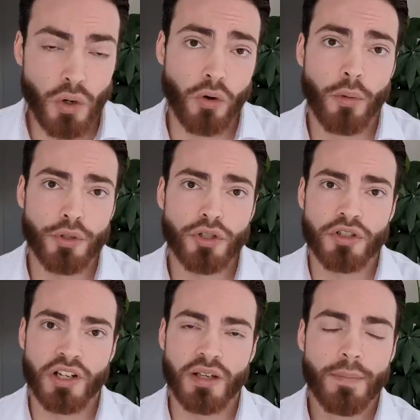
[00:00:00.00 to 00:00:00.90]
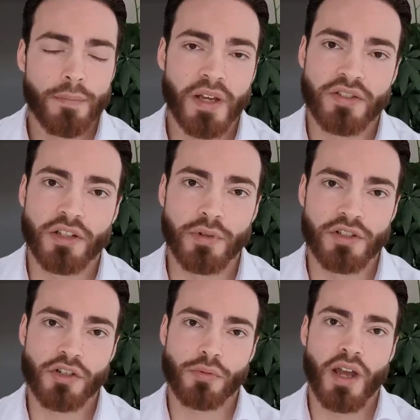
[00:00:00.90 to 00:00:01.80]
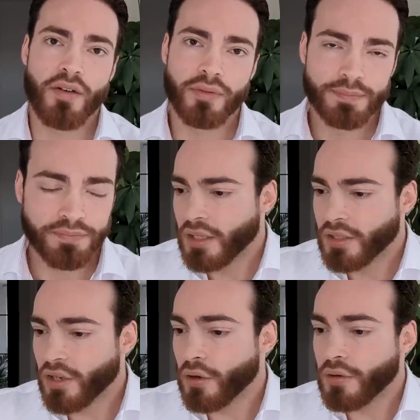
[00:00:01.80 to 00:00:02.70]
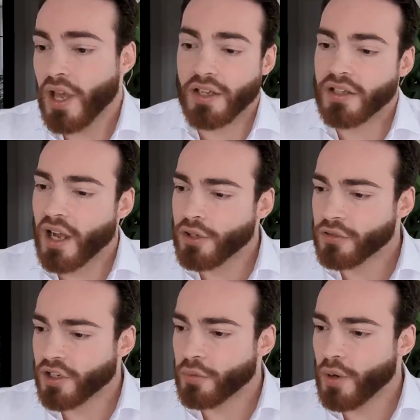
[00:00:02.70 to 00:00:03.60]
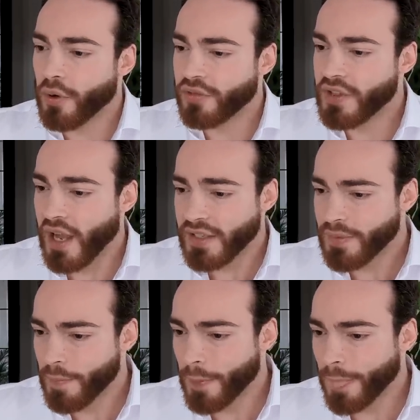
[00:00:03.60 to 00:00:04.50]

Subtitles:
or almost certainly, based on the research we have. So yeah, I don't agree with that.